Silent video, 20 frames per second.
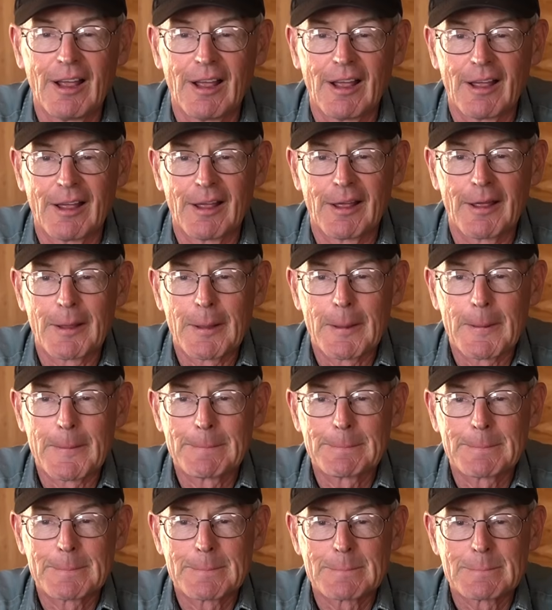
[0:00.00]

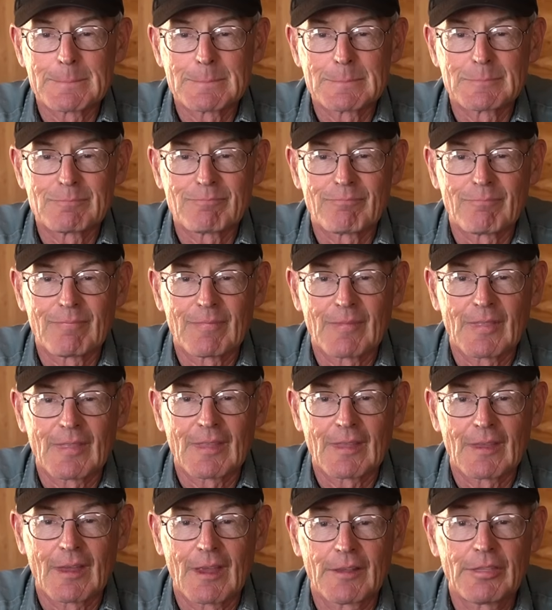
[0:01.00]
Um,
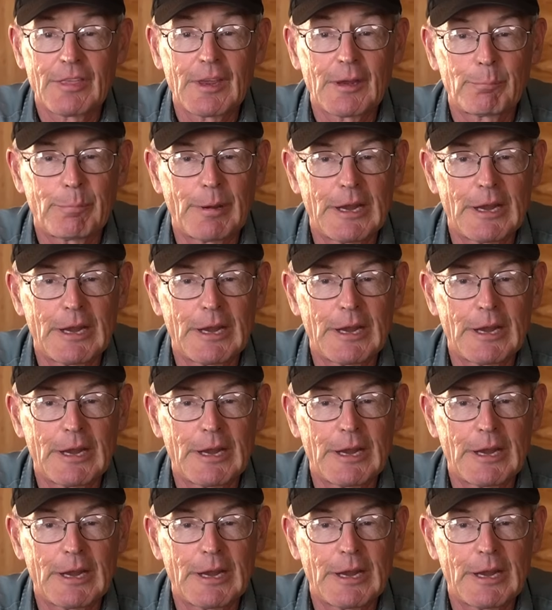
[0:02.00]
I think